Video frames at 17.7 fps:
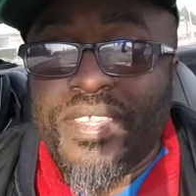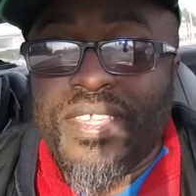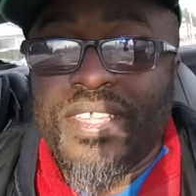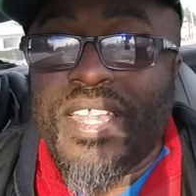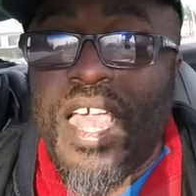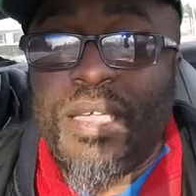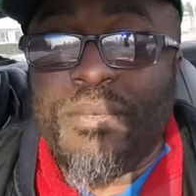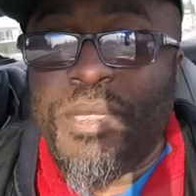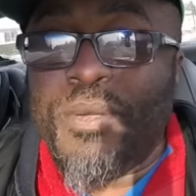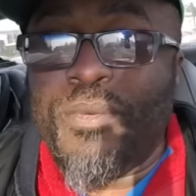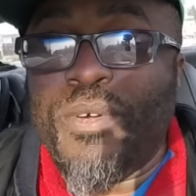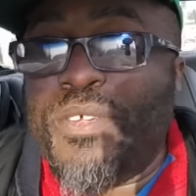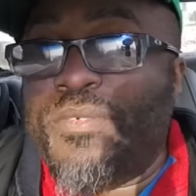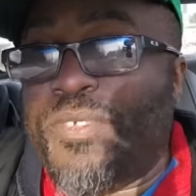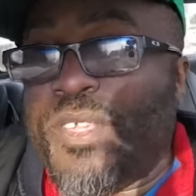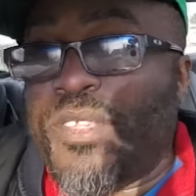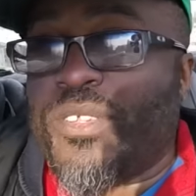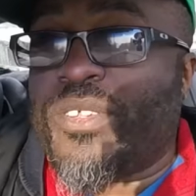You know what I mean? What
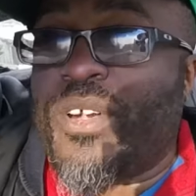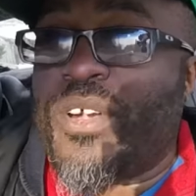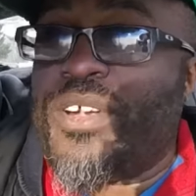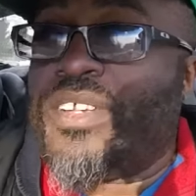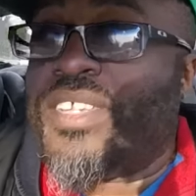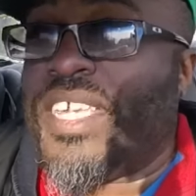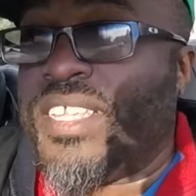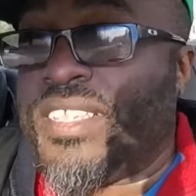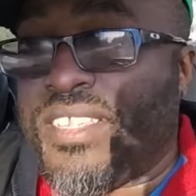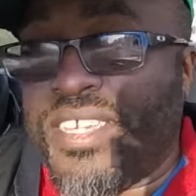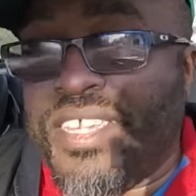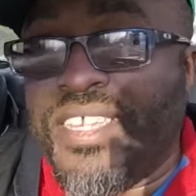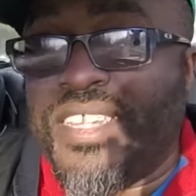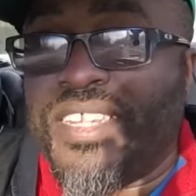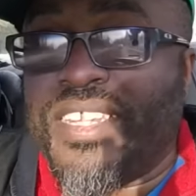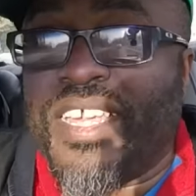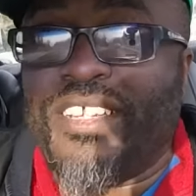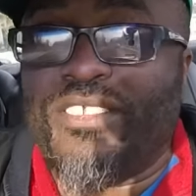if he's turned
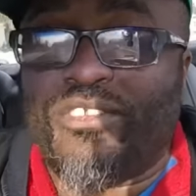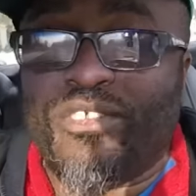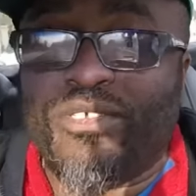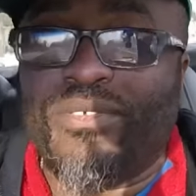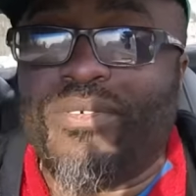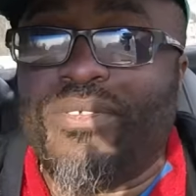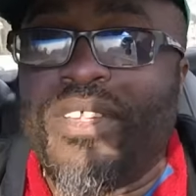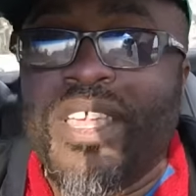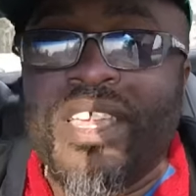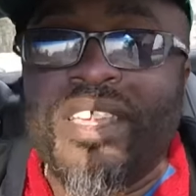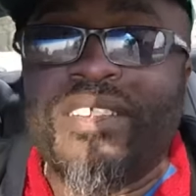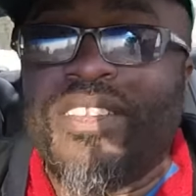18 in like June?